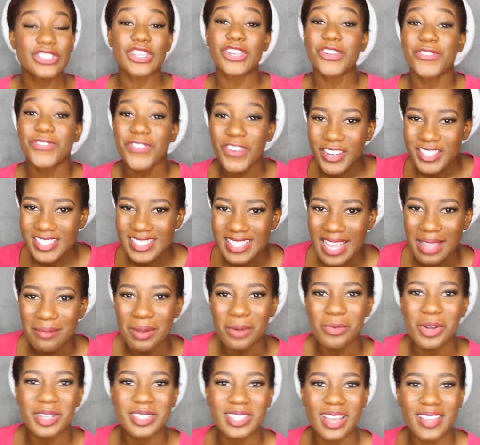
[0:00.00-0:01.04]
So the first
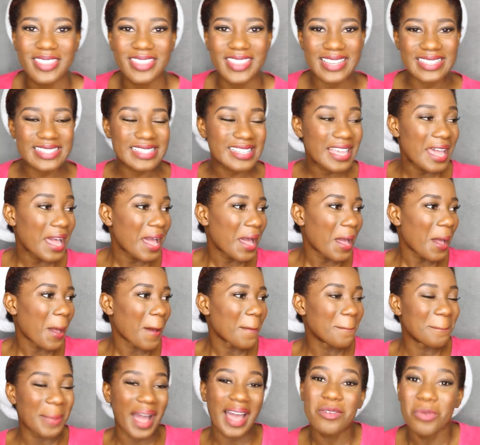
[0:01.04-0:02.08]
time I was on this
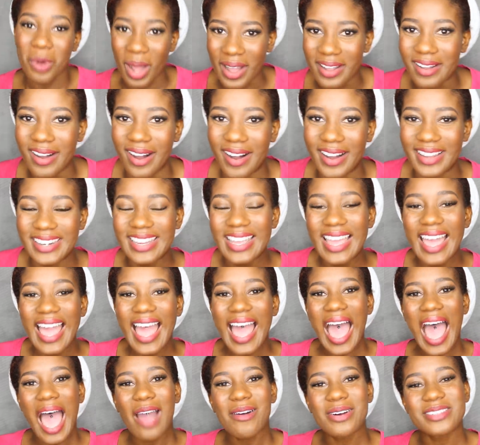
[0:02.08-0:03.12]
bandwagon,
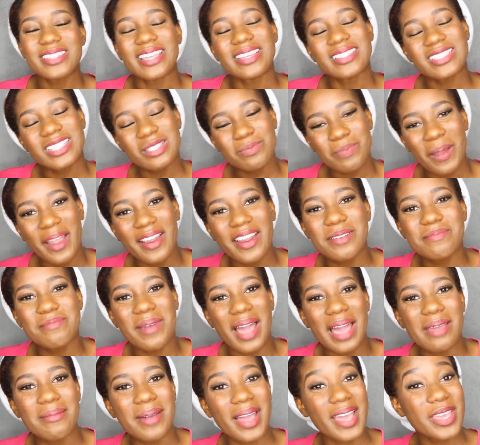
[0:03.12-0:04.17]
I was inspired
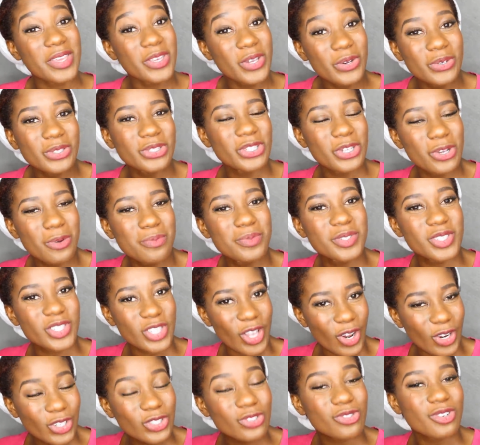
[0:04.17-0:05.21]
by my YouTube
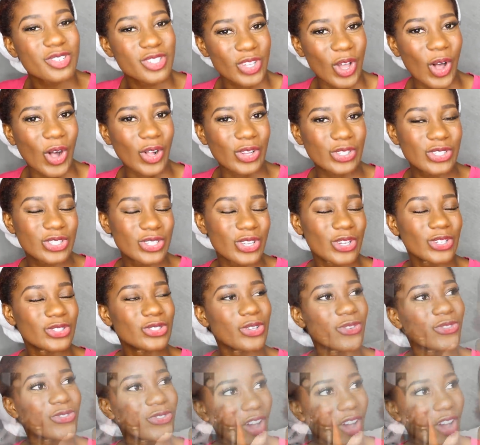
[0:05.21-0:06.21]
search results to